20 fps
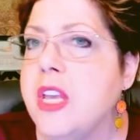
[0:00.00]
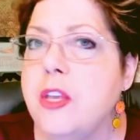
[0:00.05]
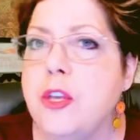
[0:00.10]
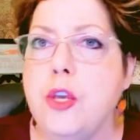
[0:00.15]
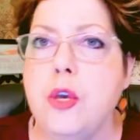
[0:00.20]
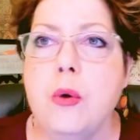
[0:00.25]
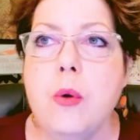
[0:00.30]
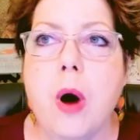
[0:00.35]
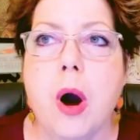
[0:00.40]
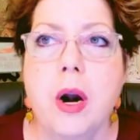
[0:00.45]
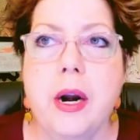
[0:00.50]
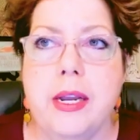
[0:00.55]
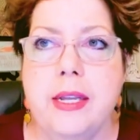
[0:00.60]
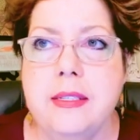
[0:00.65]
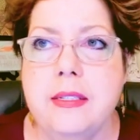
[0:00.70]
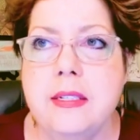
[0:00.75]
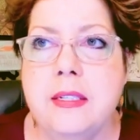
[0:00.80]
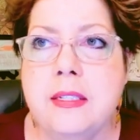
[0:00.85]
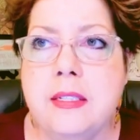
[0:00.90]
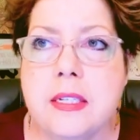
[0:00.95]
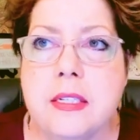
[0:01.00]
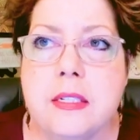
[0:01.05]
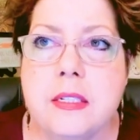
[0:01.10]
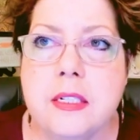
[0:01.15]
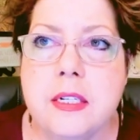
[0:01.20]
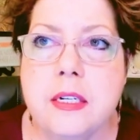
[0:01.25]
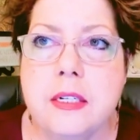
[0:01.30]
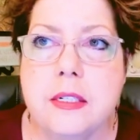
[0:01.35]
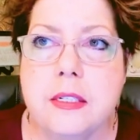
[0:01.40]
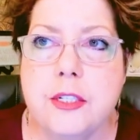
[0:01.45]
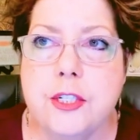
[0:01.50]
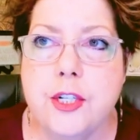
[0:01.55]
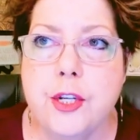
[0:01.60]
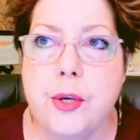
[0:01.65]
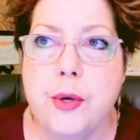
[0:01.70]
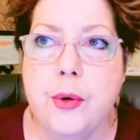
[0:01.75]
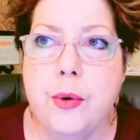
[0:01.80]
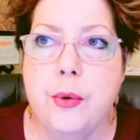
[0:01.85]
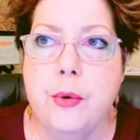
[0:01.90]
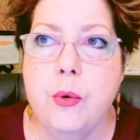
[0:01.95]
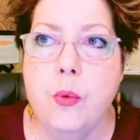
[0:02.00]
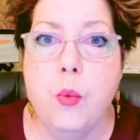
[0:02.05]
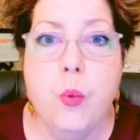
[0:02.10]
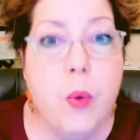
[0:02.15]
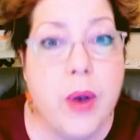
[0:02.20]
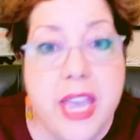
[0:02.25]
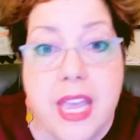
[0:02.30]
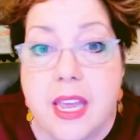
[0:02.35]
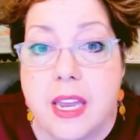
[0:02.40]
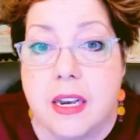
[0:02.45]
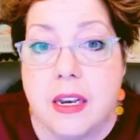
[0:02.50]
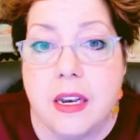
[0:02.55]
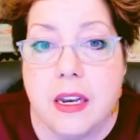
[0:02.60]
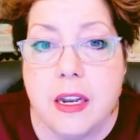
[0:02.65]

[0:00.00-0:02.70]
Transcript: You are insistent to win.